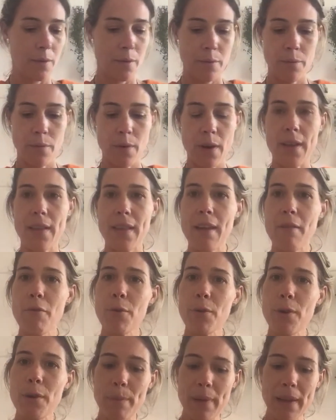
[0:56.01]
Right, they're
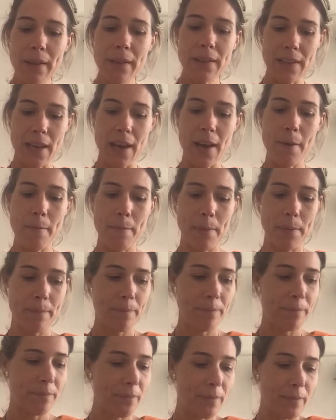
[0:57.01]
all a build-up.
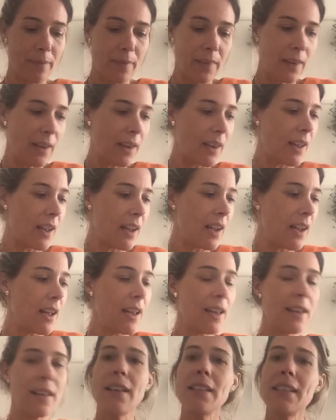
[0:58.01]

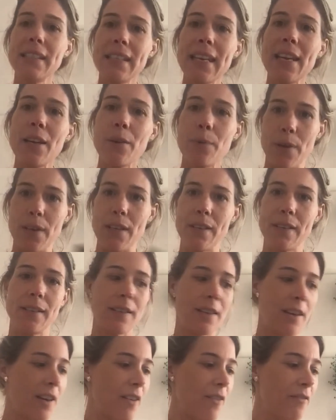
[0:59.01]
A
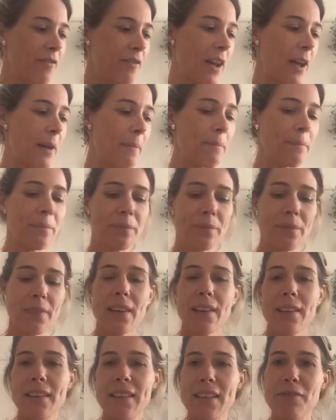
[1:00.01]
sequence of
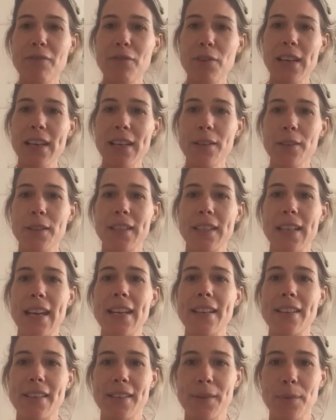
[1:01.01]
different little
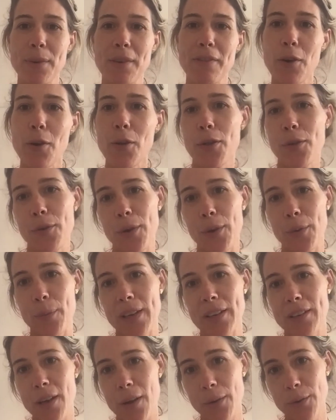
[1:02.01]
stages we've gone through,
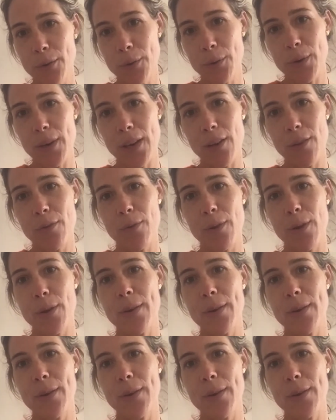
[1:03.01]
which I'll talk you through